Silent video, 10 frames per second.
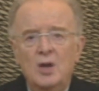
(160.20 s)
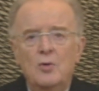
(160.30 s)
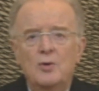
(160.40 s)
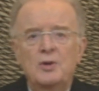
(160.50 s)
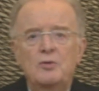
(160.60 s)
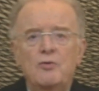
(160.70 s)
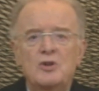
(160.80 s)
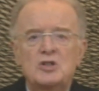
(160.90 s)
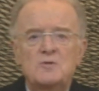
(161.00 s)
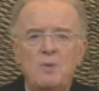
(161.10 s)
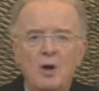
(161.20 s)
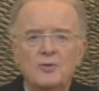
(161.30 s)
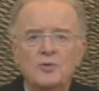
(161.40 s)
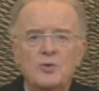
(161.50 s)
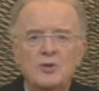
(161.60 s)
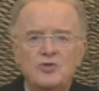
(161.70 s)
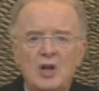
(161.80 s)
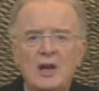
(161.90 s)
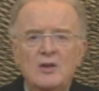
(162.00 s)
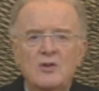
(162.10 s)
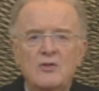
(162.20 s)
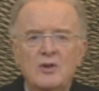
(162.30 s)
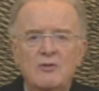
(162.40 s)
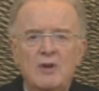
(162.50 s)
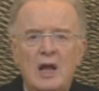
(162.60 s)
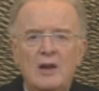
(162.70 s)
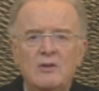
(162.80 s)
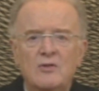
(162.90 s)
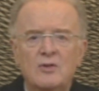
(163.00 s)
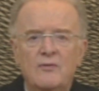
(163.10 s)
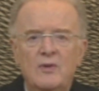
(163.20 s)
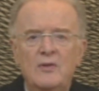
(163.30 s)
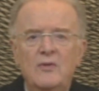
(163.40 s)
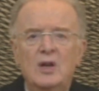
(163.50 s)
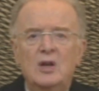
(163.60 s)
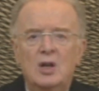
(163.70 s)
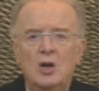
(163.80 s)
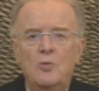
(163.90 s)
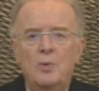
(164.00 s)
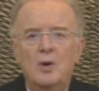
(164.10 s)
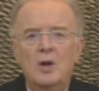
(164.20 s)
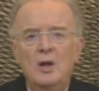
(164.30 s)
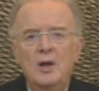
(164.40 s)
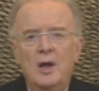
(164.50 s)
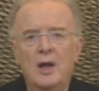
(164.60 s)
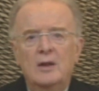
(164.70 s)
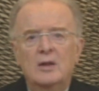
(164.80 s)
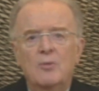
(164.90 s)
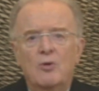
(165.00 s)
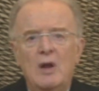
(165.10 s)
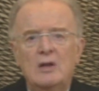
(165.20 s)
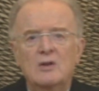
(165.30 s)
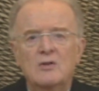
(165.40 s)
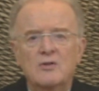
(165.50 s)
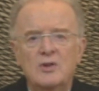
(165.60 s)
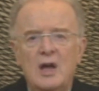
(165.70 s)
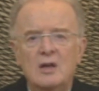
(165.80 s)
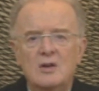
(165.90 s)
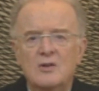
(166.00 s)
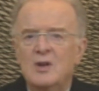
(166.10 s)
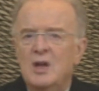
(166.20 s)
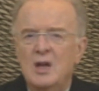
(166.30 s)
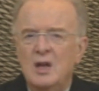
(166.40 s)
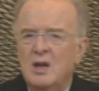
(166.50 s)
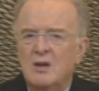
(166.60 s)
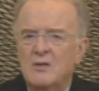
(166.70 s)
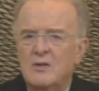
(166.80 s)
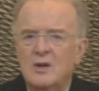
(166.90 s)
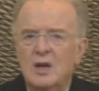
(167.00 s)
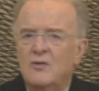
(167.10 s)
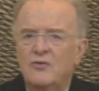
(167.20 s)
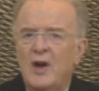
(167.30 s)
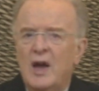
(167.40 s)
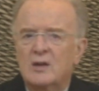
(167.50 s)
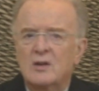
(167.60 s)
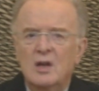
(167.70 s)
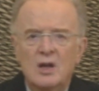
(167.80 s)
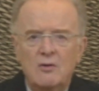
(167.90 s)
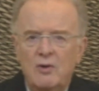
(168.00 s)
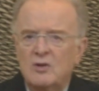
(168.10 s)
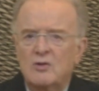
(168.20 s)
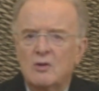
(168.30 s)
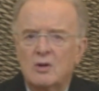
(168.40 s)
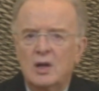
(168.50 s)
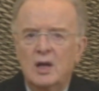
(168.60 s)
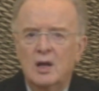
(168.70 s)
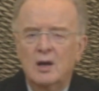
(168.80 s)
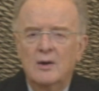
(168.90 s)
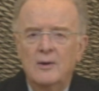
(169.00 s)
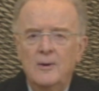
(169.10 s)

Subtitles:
in order to respond to the challenges and realities of living in global and democratic societies, is in fact crystal clear.